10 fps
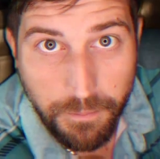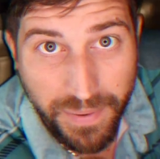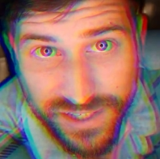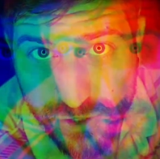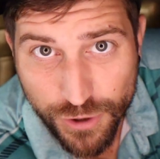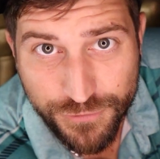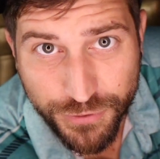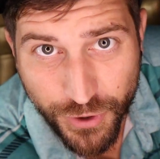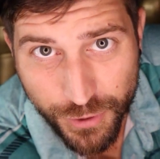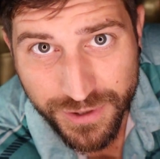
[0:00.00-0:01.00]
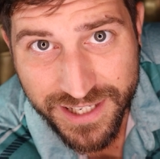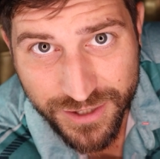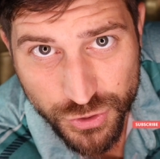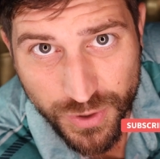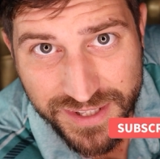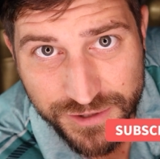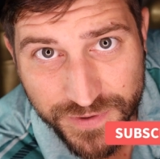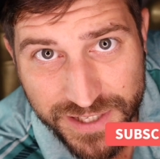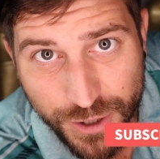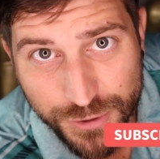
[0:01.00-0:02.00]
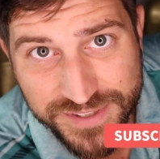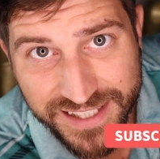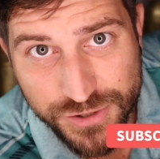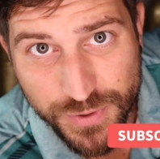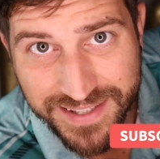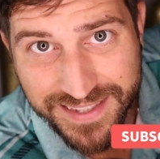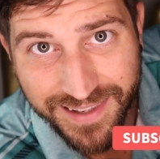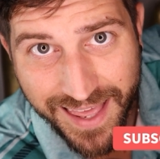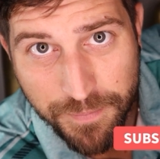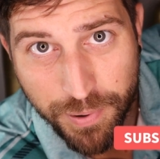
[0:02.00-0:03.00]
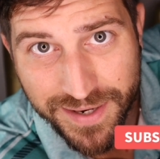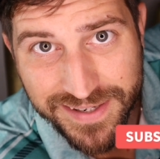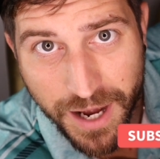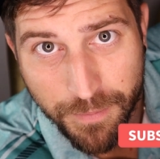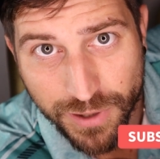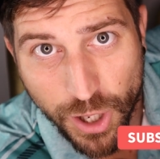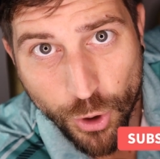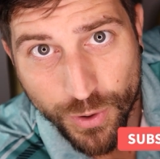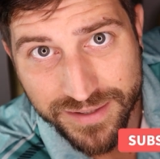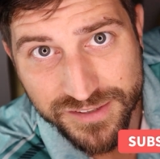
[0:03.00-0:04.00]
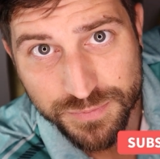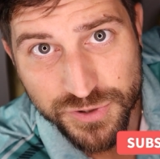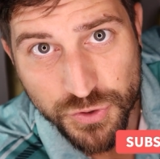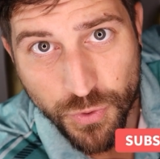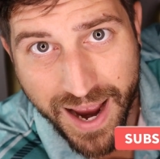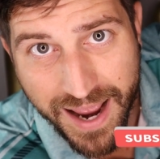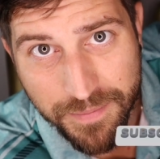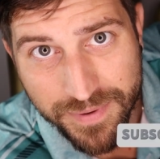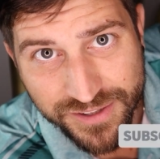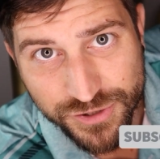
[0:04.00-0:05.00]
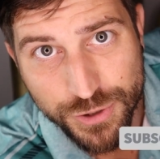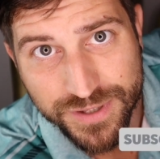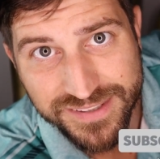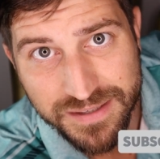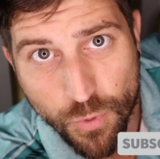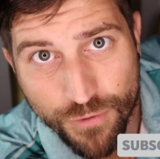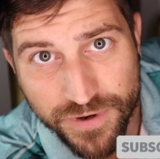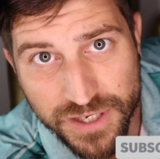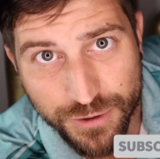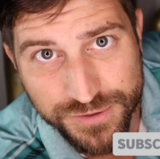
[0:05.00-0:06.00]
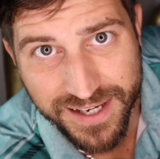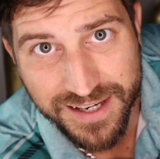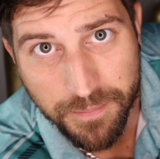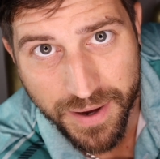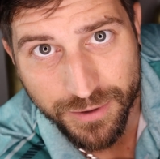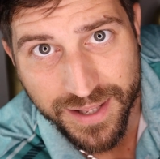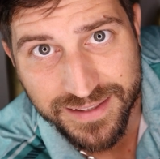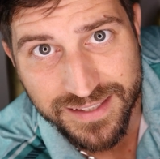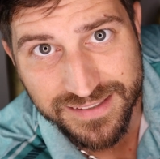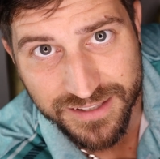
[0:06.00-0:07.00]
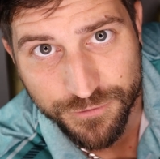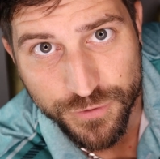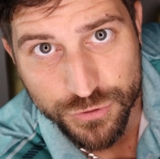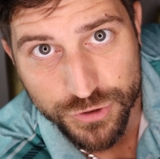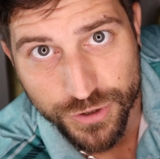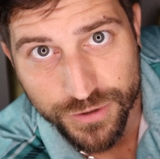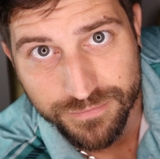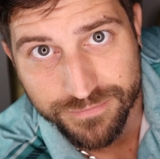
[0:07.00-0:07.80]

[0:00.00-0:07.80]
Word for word: Make sure if you thoroughly enjoy these videos that you hit that like button down below and subscribe so you can see more videos that come out like this in the future.